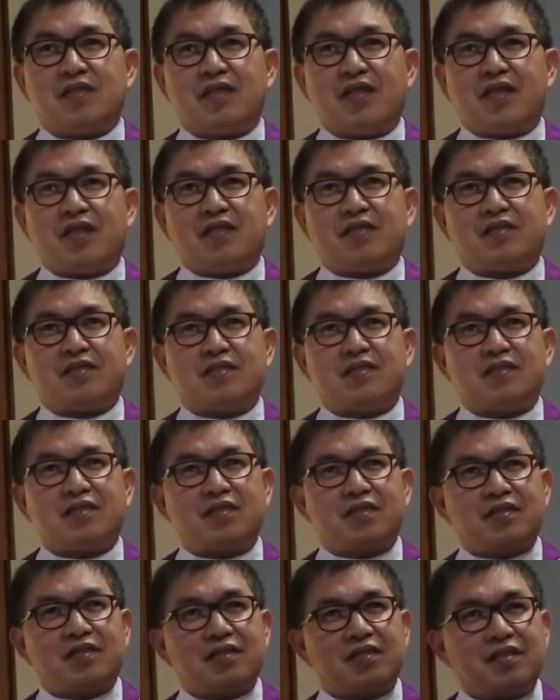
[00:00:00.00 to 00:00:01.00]
And
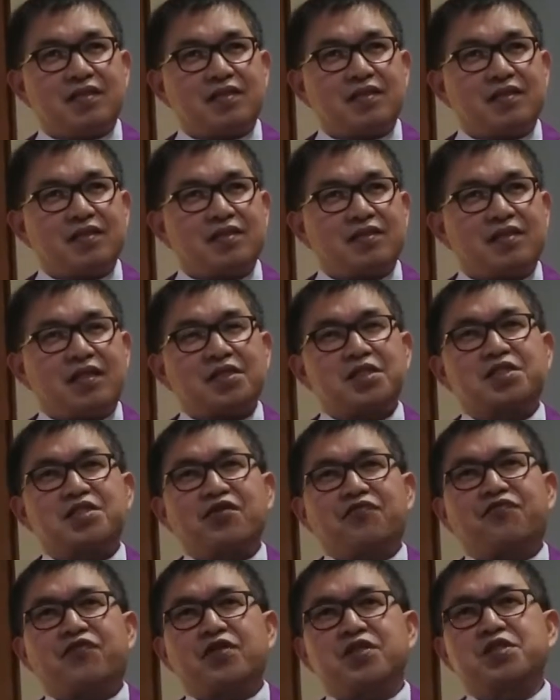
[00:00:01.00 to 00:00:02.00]
that's
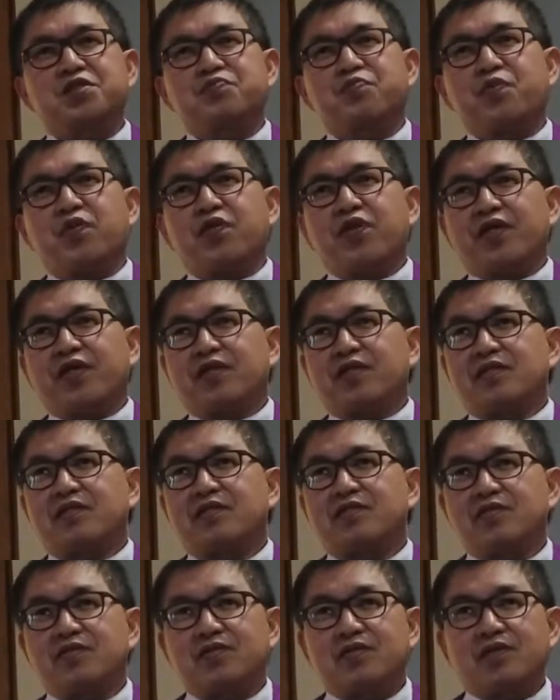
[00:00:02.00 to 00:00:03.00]
the first point,
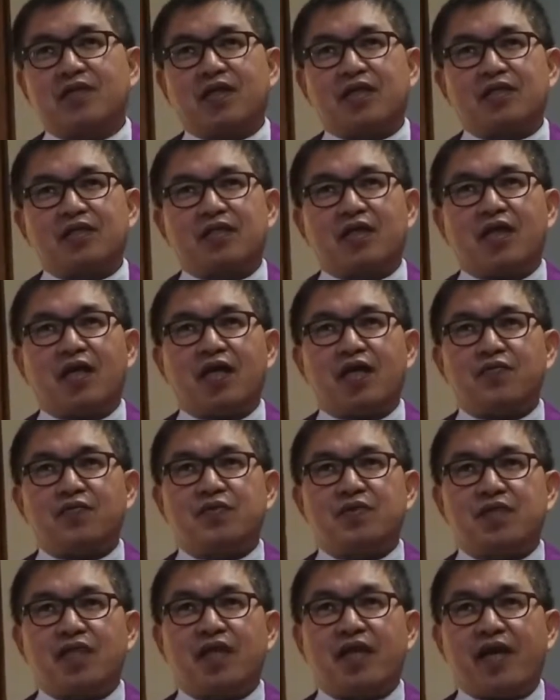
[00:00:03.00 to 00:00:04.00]
you know, that I
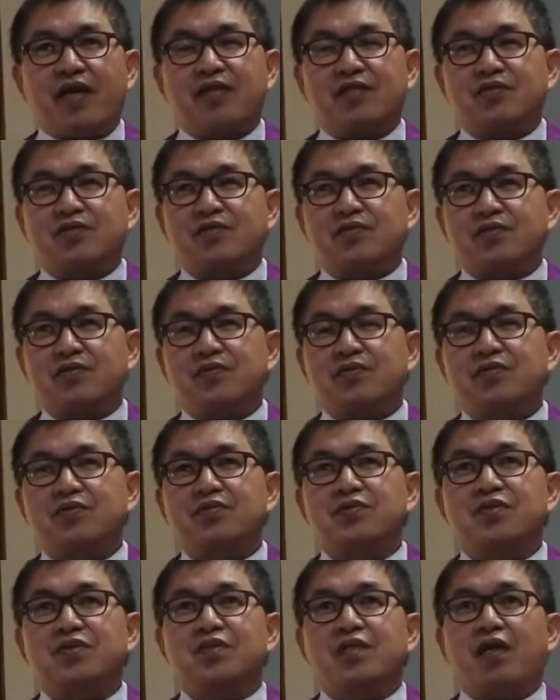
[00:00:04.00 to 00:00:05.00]
would like to
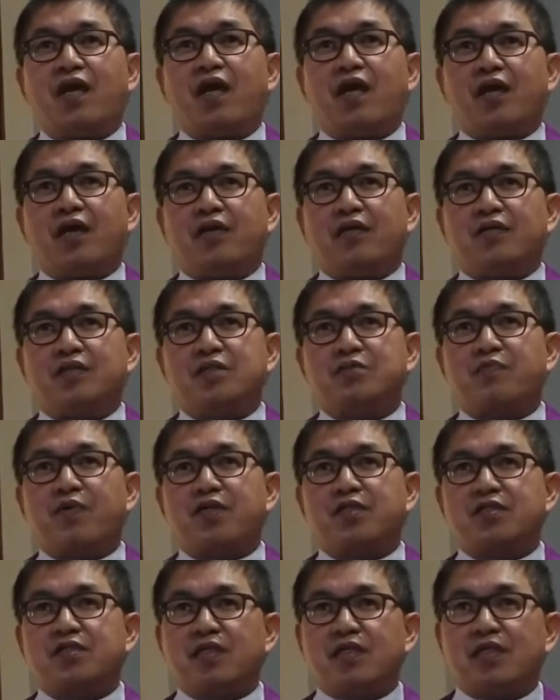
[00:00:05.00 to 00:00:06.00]
share,
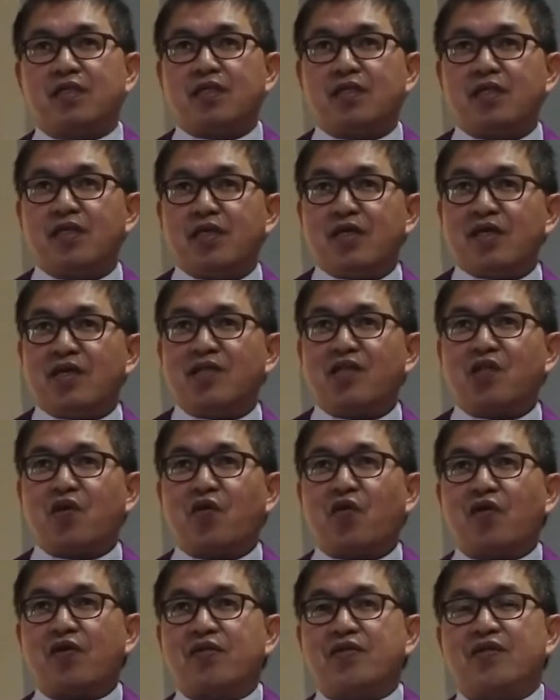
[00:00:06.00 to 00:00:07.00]
especially in
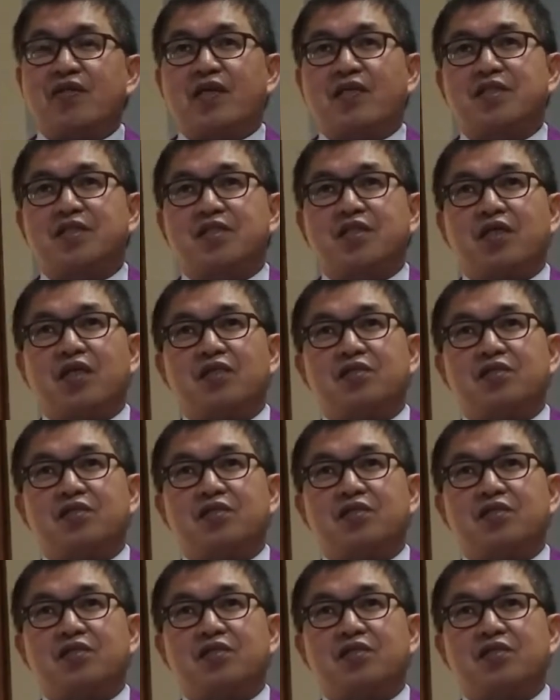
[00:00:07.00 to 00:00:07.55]
the context